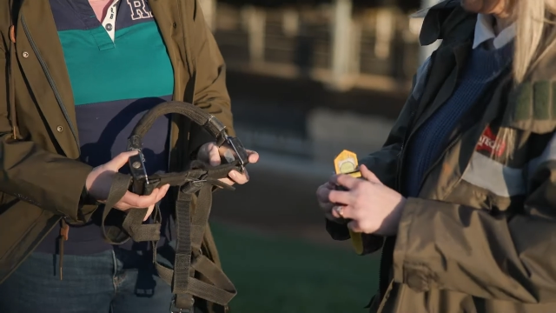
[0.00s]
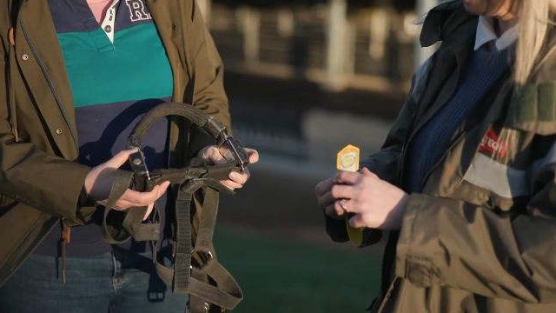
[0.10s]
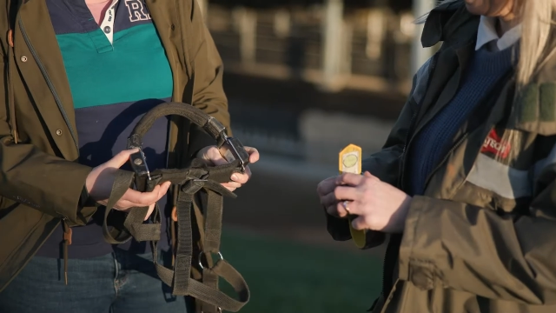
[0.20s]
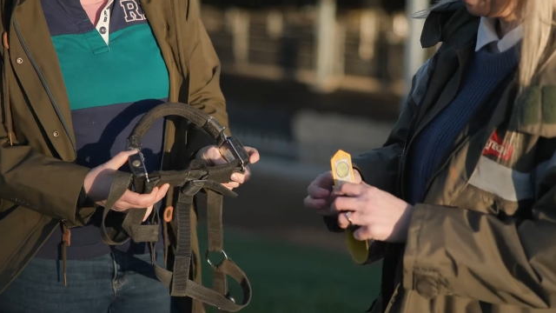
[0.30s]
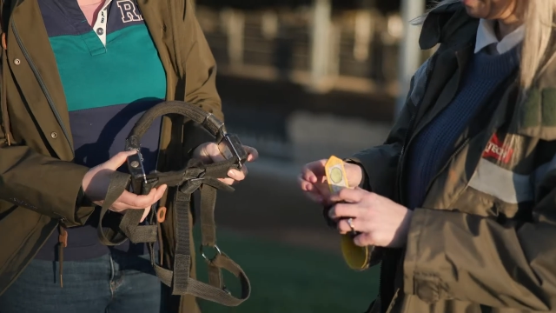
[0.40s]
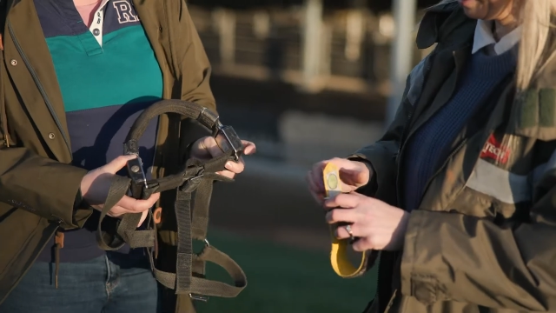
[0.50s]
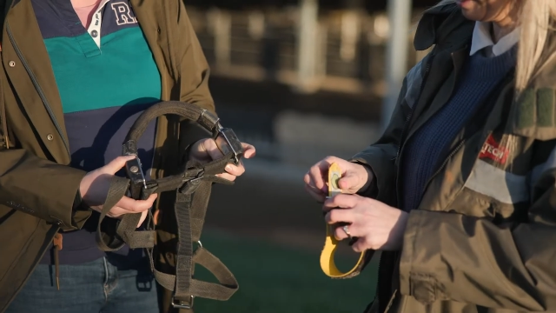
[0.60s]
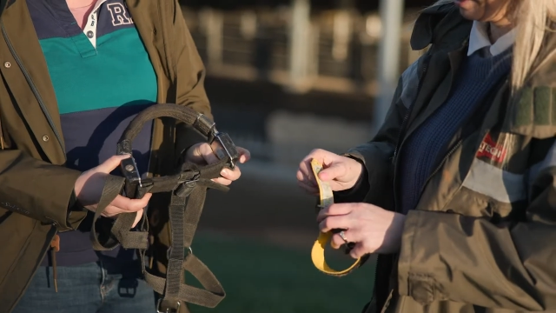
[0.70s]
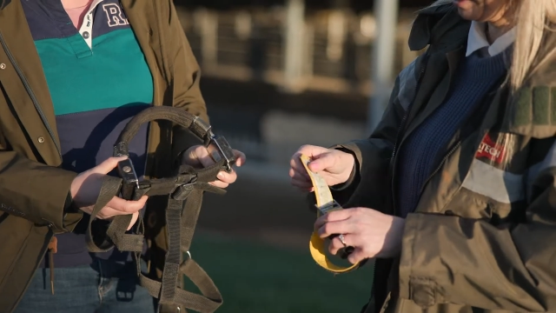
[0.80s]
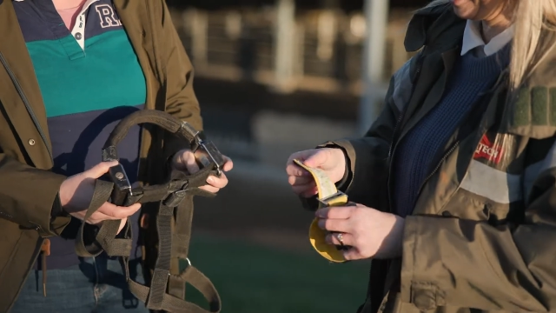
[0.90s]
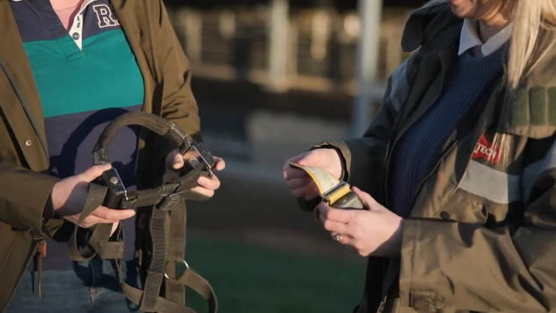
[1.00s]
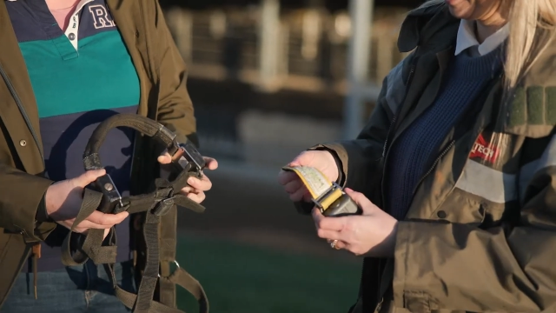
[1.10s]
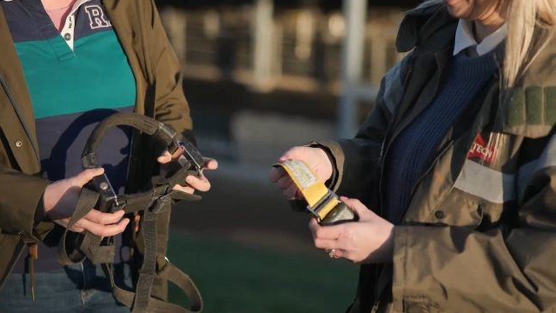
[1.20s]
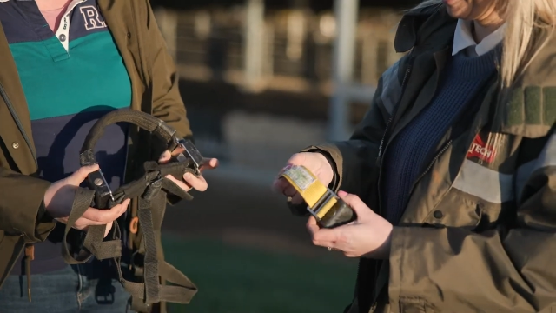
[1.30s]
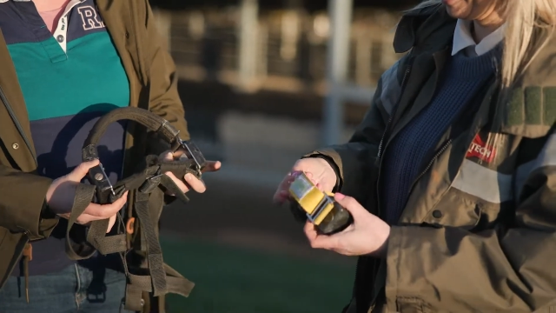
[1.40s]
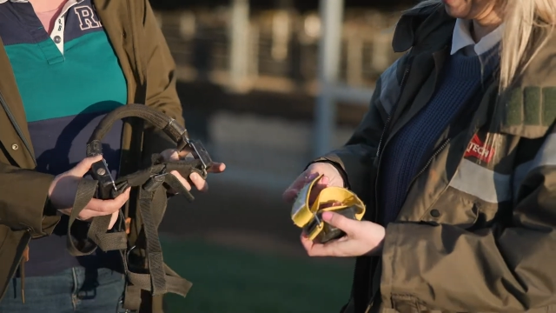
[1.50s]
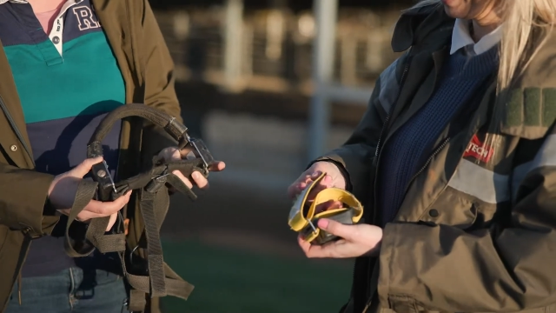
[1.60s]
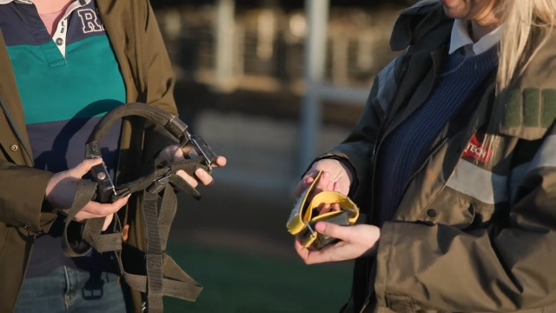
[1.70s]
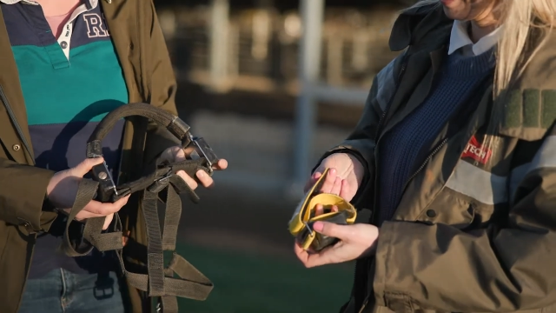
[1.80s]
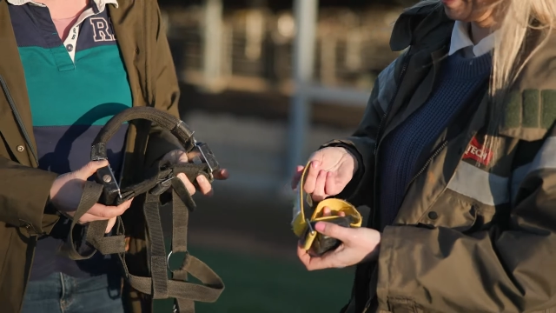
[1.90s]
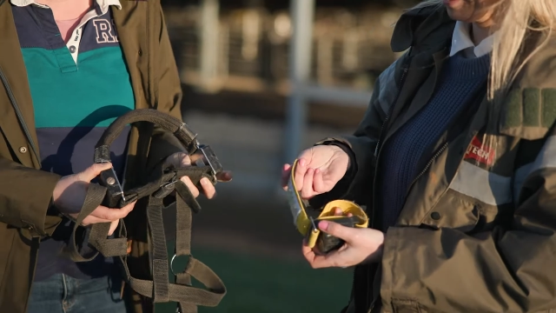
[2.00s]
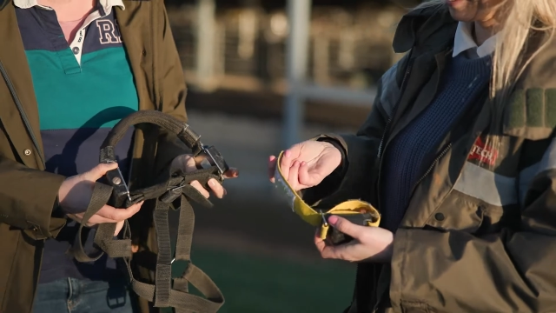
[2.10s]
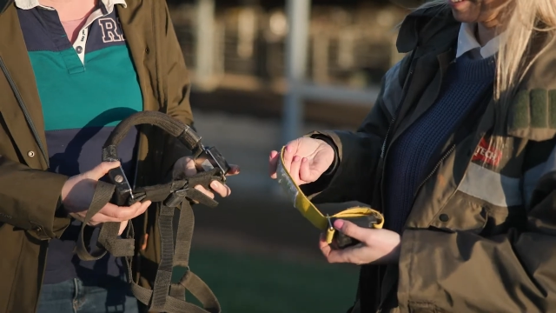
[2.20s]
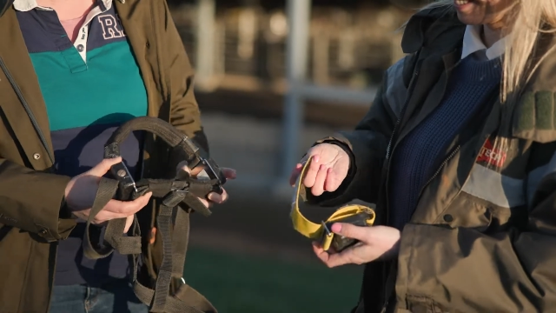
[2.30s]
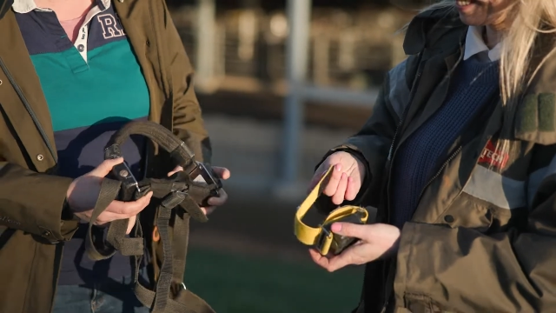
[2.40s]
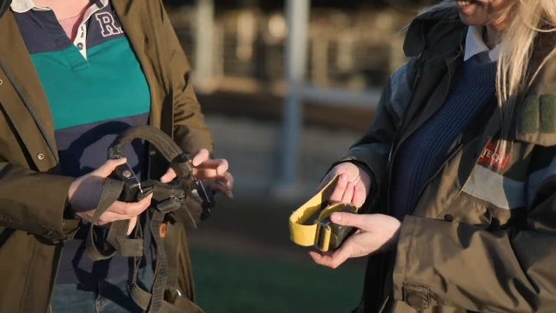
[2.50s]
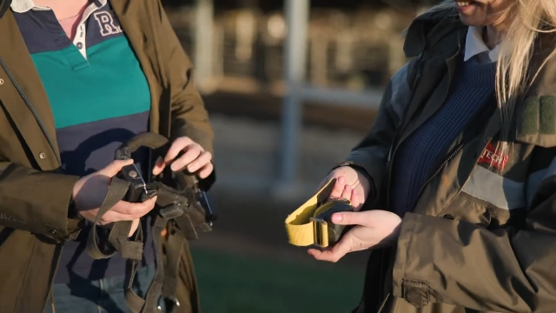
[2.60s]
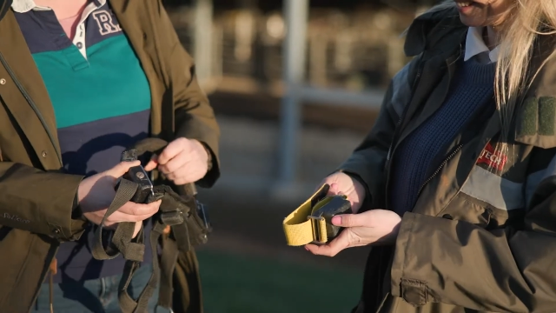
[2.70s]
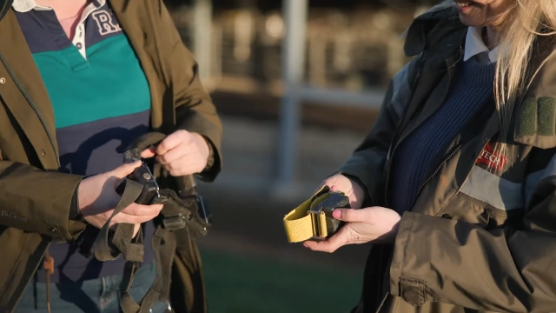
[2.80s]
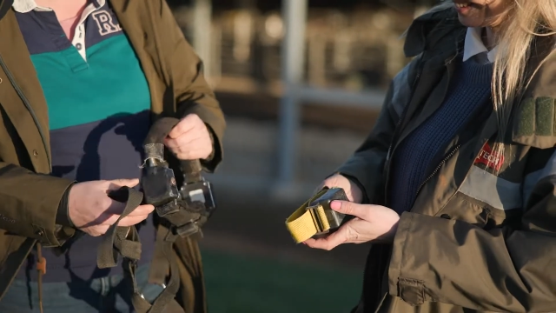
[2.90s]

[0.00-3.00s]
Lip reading: (no speaker visible)